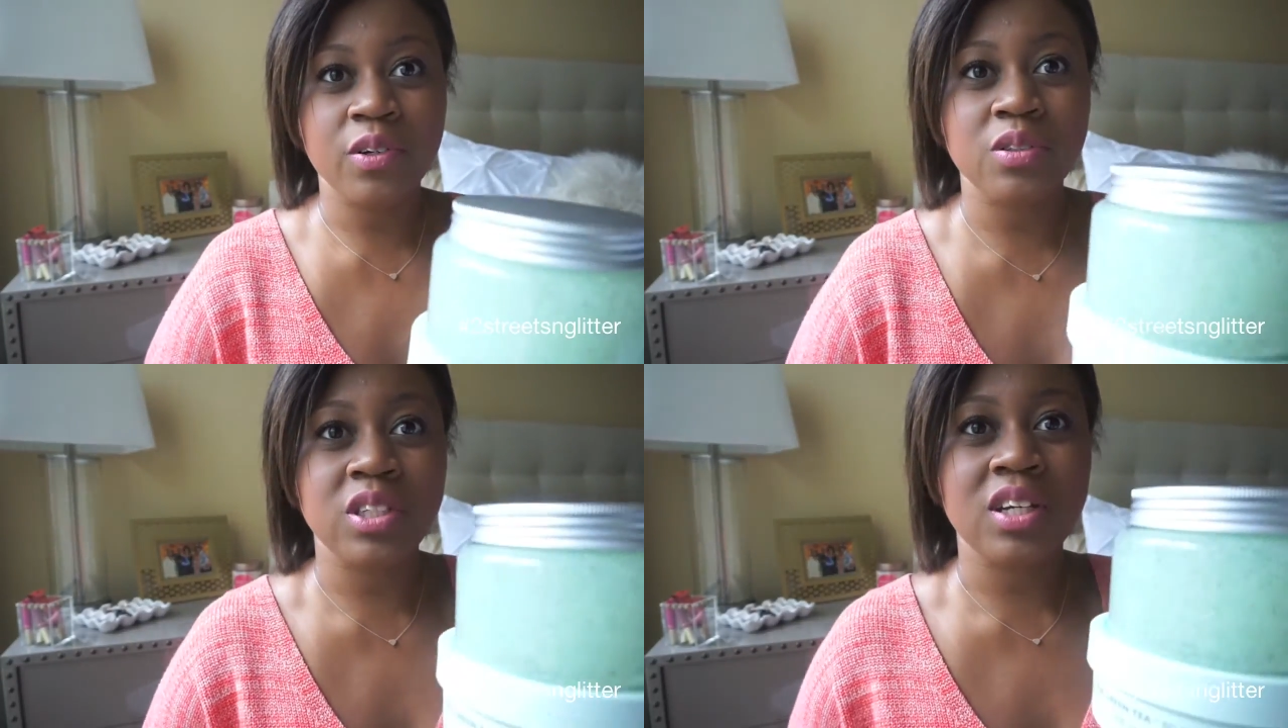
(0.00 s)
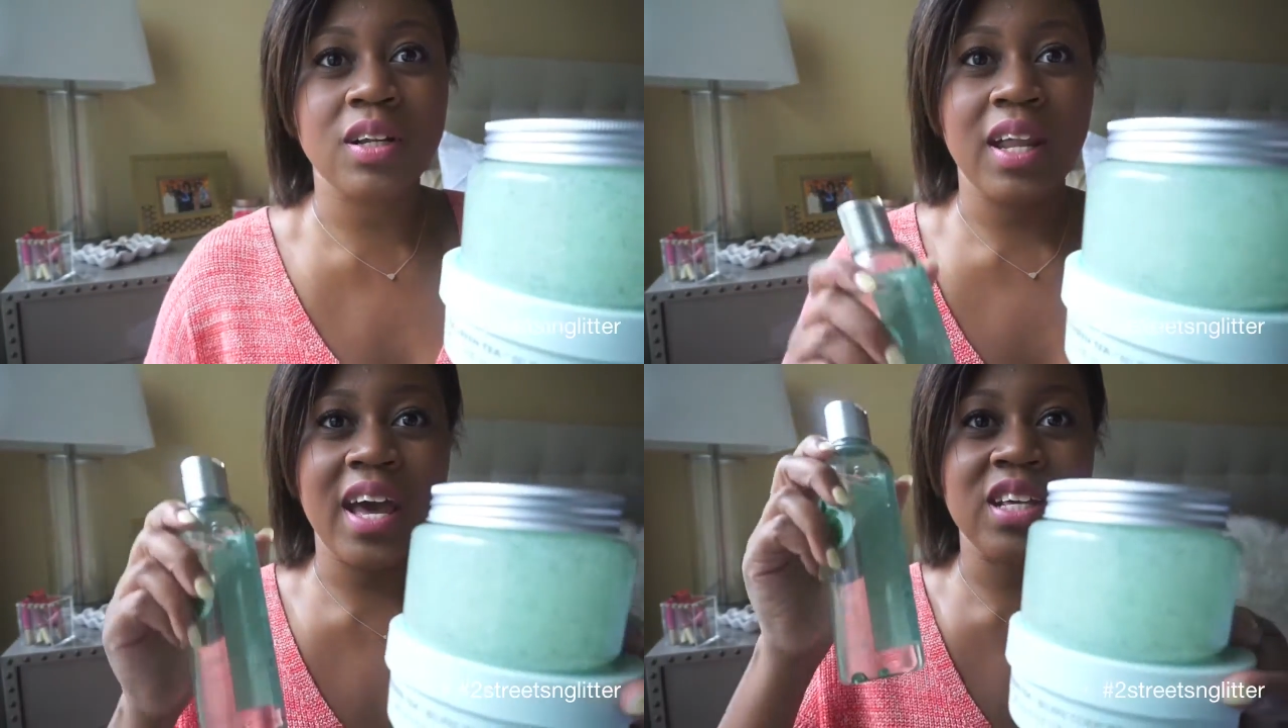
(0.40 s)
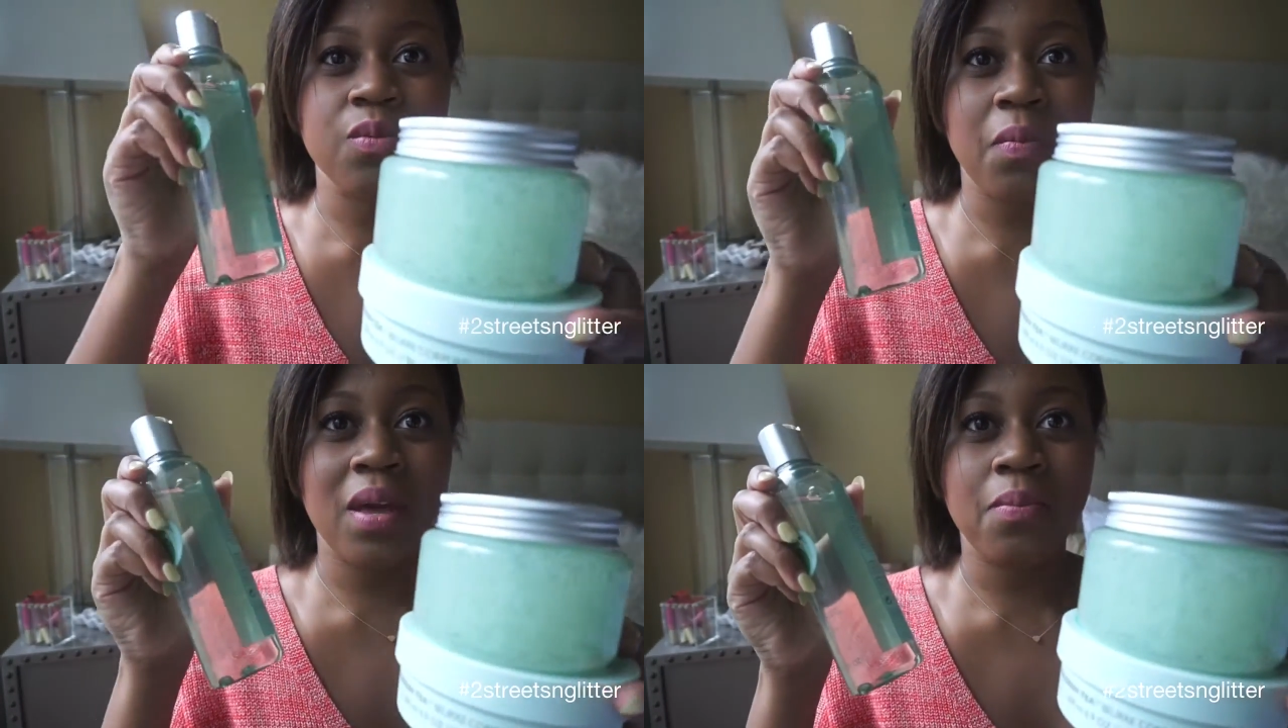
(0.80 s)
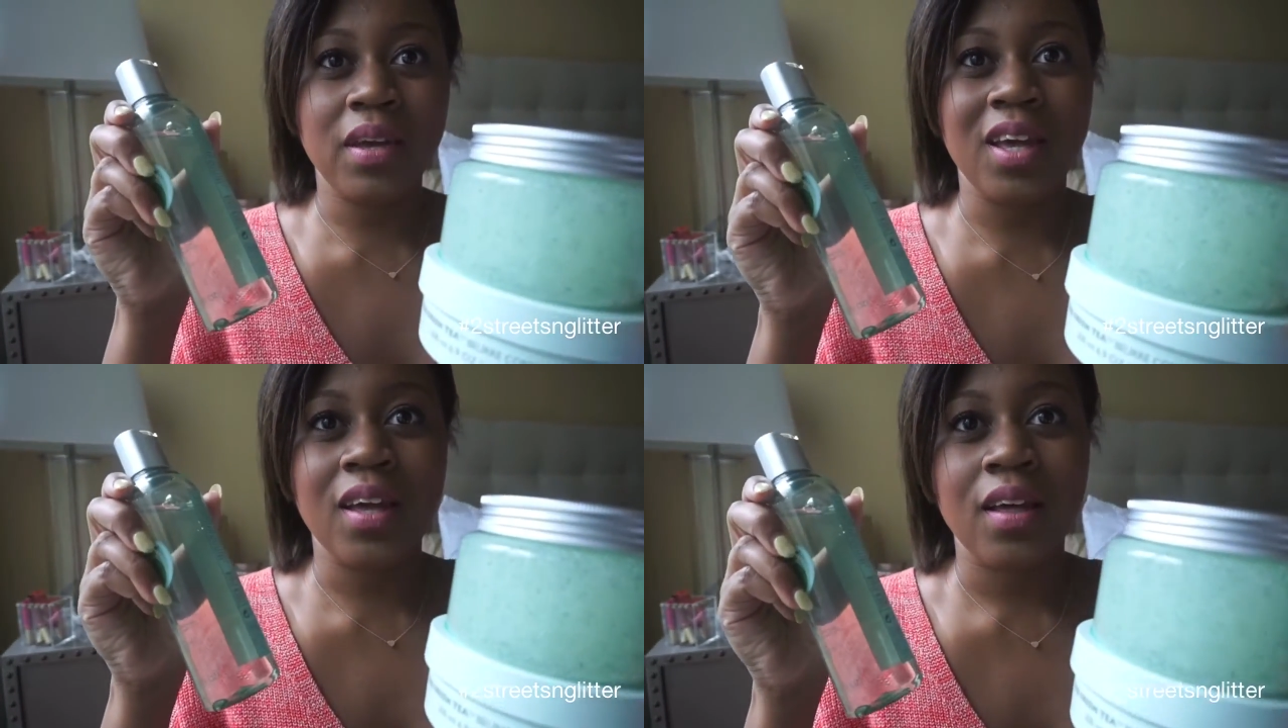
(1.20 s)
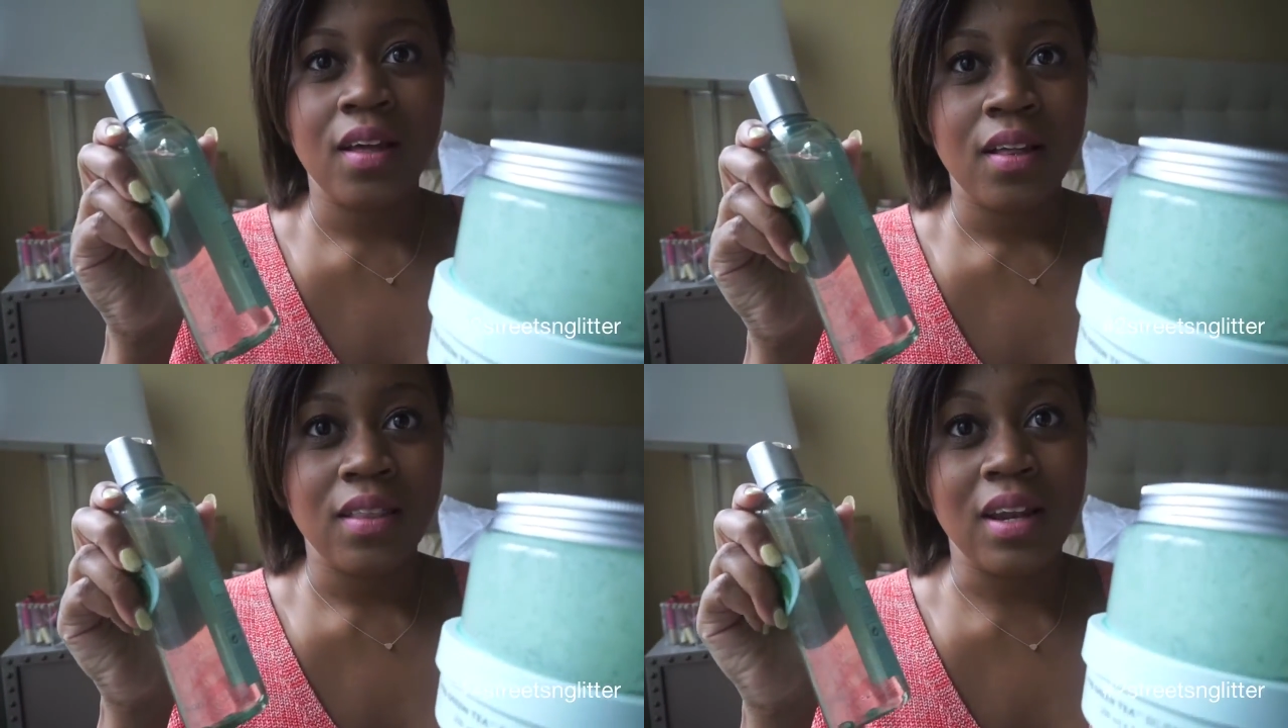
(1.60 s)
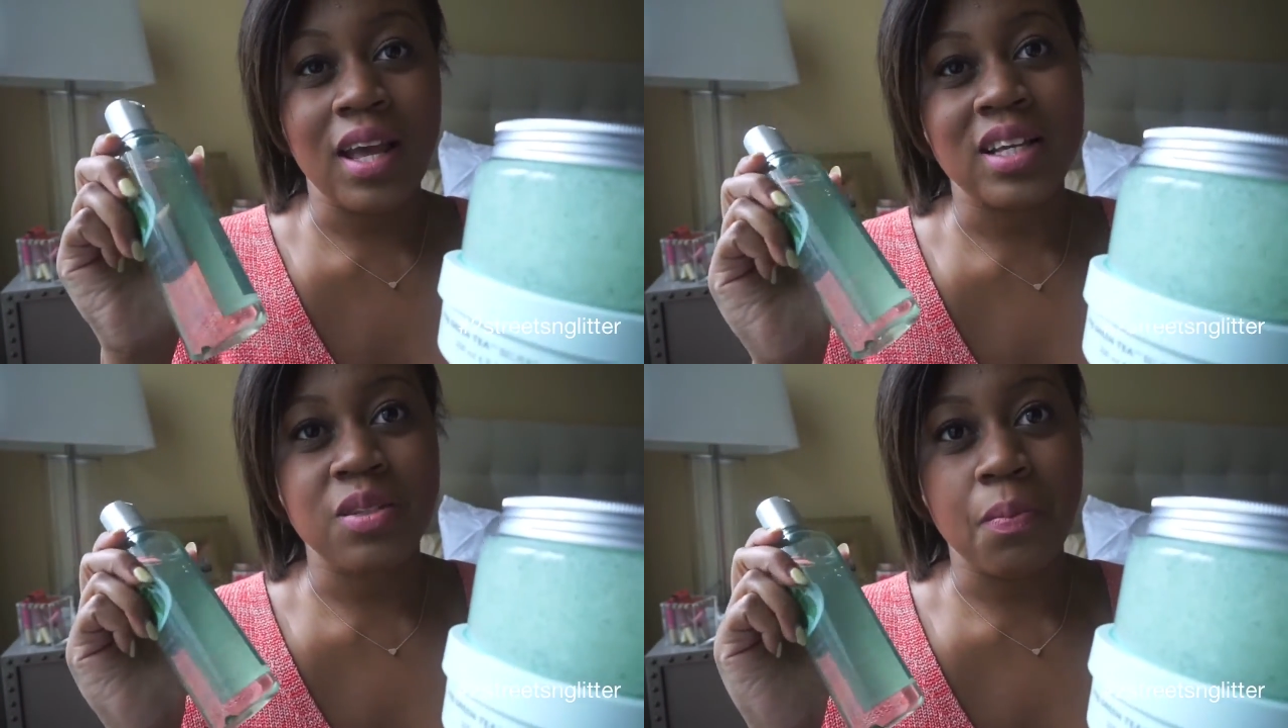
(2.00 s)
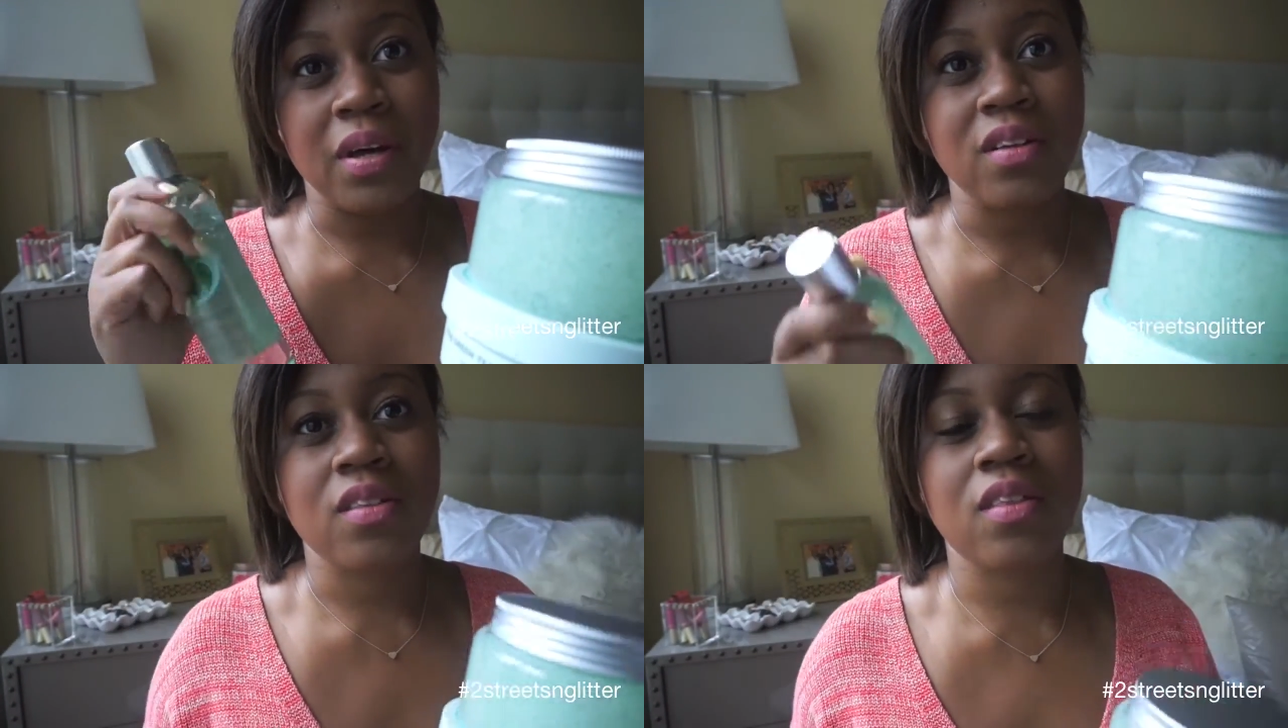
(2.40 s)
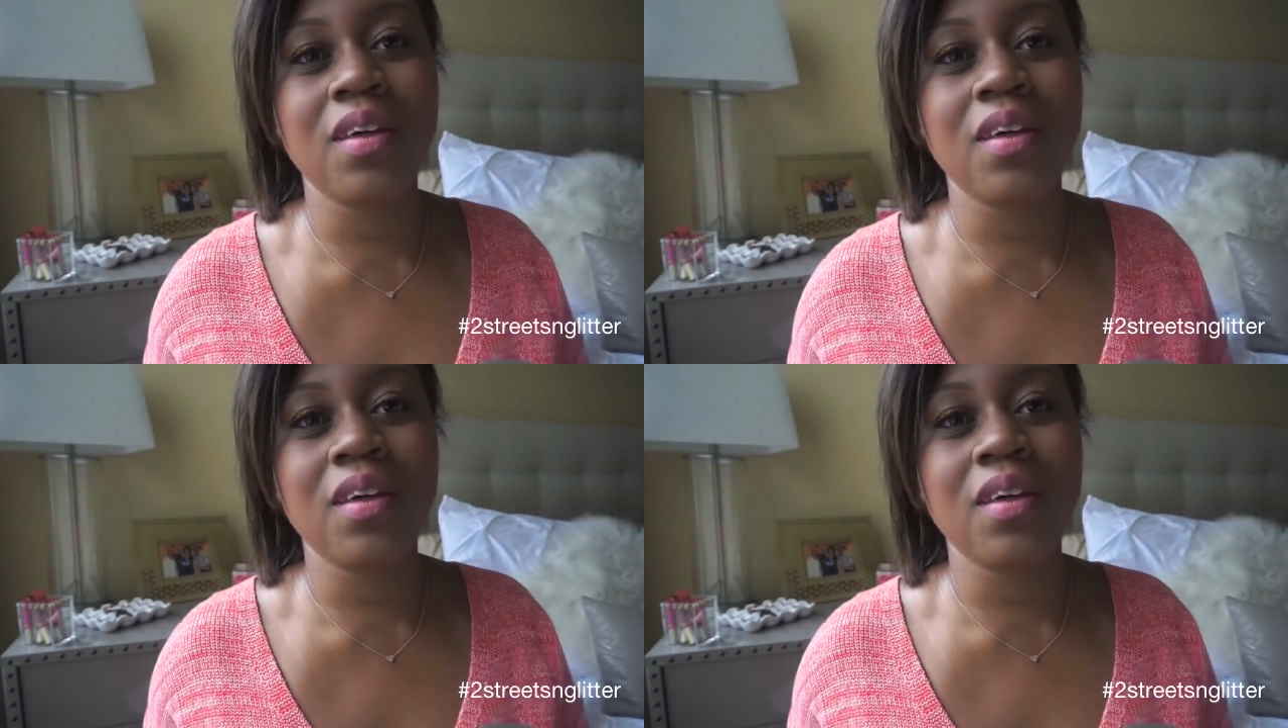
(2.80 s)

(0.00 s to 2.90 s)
Fuji to last maybe the next month.